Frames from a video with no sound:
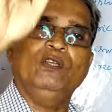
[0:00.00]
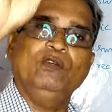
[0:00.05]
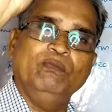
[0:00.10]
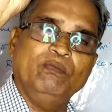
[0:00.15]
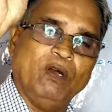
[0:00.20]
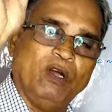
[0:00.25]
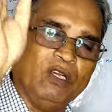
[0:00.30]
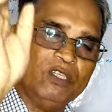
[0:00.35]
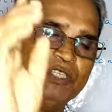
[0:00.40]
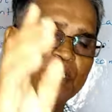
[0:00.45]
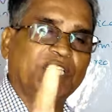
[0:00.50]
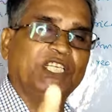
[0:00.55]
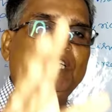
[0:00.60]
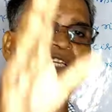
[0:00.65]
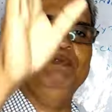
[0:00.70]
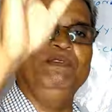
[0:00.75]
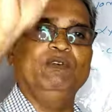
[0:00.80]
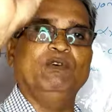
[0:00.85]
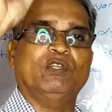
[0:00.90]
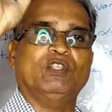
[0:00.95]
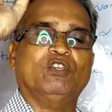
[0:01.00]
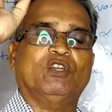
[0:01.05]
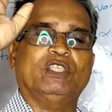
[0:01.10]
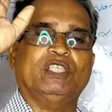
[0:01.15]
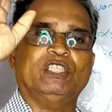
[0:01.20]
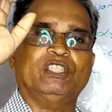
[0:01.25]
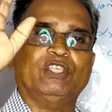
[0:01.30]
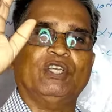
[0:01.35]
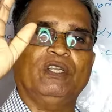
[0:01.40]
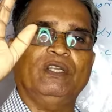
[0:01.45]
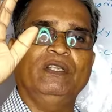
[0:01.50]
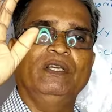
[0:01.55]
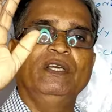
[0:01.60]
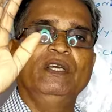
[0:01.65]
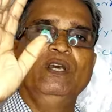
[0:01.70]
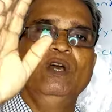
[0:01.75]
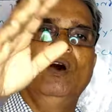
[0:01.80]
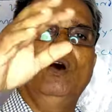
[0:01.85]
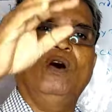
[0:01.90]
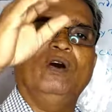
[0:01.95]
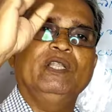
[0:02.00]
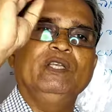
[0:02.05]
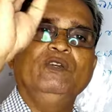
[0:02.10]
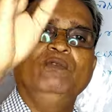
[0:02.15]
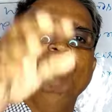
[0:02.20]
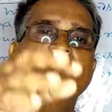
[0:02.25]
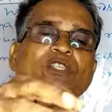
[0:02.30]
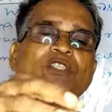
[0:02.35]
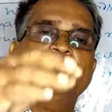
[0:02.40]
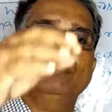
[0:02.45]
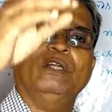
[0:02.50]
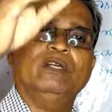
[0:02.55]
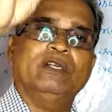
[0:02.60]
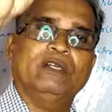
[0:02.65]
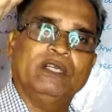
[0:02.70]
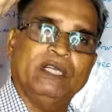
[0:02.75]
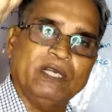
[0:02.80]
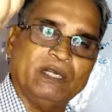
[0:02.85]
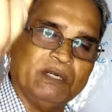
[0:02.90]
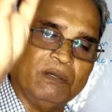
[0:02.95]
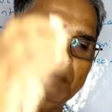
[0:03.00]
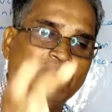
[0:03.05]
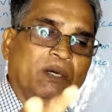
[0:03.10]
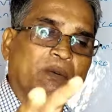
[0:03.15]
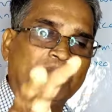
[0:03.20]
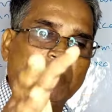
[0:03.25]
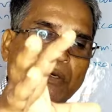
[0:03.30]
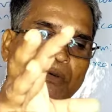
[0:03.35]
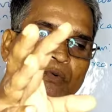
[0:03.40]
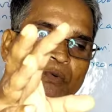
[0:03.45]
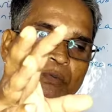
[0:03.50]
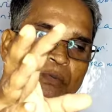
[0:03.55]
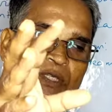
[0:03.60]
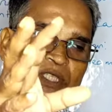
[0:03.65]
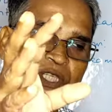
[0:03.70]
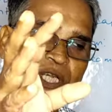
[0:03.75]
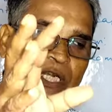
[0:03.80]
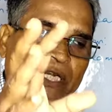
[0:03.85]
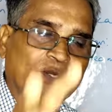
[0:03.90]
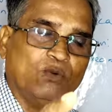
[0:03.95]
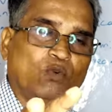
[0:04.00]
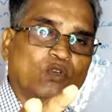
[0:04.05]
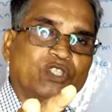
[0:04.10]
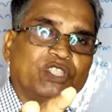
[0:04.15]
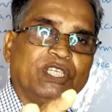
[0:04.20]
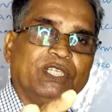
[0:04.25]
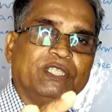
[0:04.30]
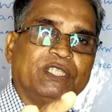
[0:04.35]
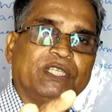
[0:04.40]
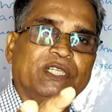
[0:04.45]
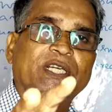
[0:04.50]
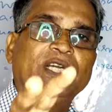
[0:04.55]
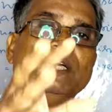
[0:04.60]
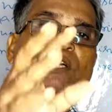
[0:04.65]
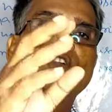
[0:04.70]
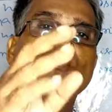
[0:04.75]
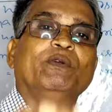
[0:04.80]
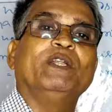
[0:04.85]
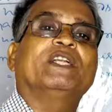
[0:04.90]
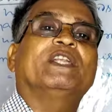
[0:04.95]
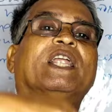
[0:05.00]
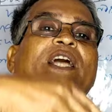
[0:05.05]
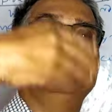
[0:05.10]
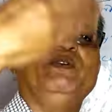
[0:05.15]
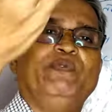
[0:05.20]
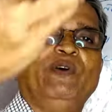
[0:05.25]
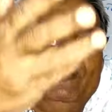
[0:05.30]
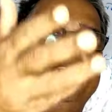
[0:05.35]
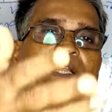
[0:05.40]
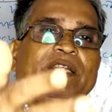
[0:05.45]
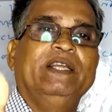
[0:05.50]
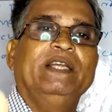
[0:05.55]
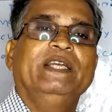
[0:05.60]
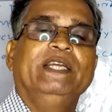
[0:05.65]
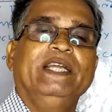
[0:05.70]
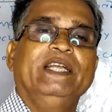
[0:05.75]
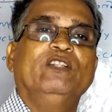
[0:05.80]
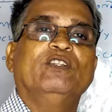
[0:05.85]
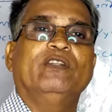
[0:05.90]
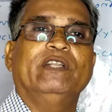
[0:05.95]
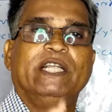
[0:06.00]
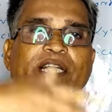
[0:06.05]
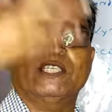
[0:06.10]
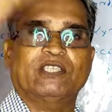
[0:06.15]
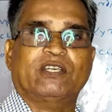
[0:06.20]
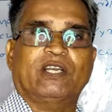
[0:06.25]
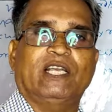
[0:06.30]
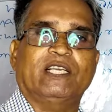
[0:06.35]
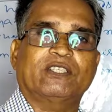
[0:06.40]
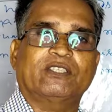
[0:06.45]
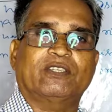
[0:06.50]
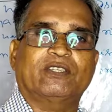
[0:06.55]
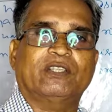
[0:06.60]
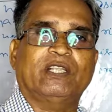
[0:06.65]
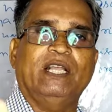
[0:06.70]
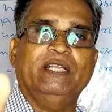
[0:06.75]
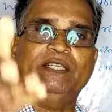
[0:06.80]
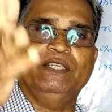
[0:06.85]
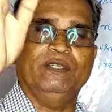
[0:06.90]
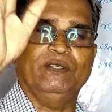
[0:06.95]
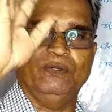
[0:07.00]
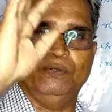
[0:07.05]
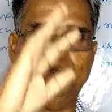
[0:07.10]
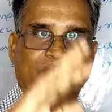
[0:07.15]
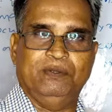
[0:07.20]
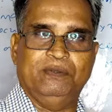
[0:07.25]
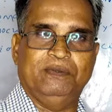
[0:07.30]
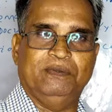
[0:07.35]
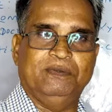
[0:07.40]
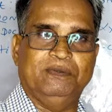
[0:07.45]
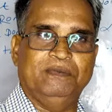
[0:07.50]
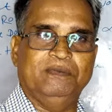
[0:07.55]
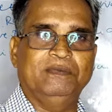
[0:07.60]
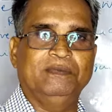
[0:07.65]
or you must give your suggestion or you must uh, send questions to be clarified in the next class. Thank you.